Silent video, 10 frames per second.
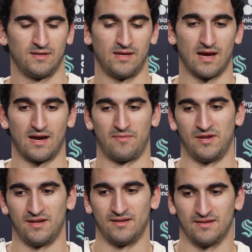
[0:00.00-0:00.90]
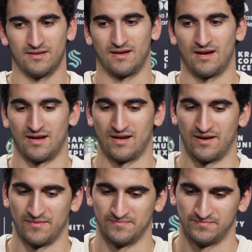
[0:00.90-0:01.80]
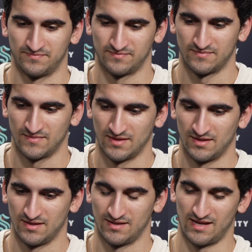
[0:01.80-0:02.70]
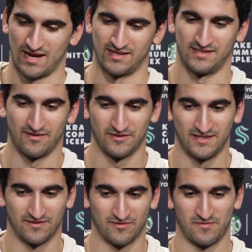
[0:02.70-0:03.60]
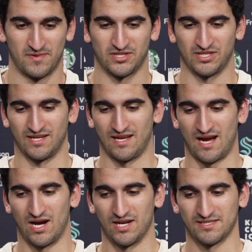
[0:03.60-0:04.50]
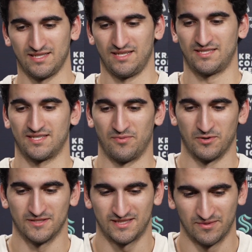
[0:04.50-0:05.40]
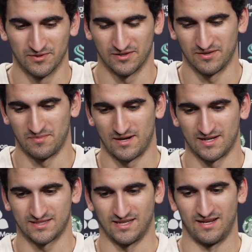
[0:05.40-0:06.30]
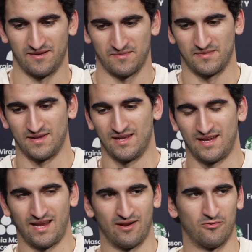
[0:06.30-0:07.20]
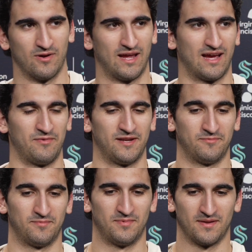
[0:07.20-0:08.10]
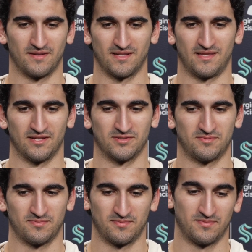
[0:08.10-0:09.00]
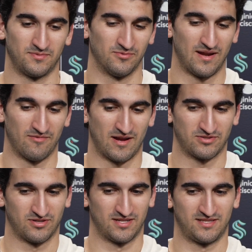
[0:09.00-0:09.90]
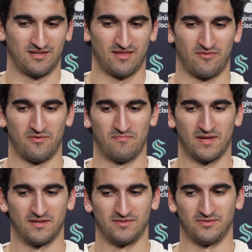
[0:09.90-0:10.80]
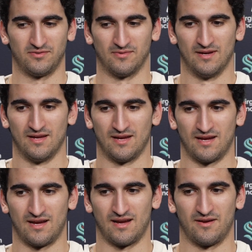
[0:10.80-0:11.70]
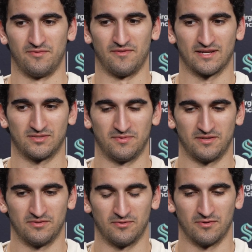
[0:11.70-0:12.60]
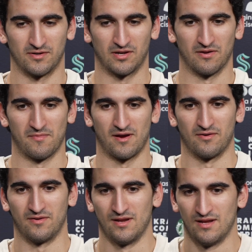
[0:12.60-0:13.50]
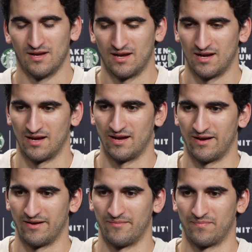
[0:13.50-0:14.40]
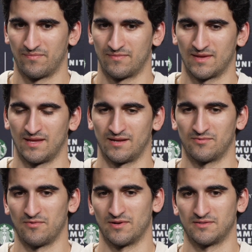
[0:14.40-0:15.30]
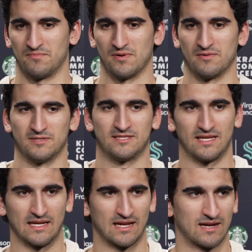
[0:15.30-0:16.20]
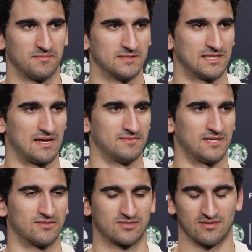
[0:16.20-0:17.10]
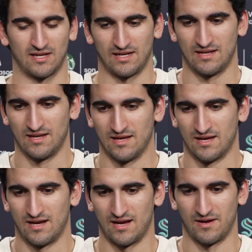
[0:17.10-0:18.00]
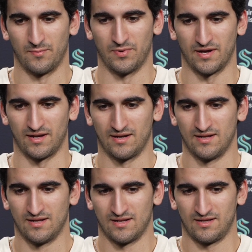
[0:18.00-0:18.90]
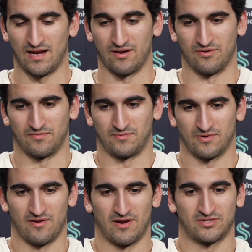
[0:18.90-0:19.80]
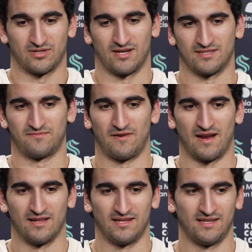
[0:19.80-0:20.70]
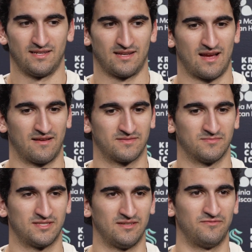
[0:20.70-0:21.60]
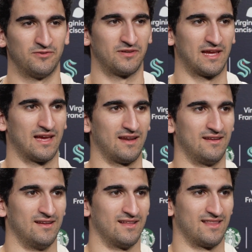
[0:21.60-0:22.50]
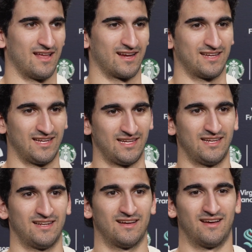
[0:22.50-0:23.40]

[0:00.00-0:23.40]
Yeah, I mean, yeah, definitely different from Michigan. Honestly, somewhat similar to Boston in a way. I mean, there's great restaurants here that we've been to. We've actually been to a good amount. I think we went to Bourbon Steak a couple of times. That was great. But, yeah, no, great restaurants. Finally have some seafood again that I can eat.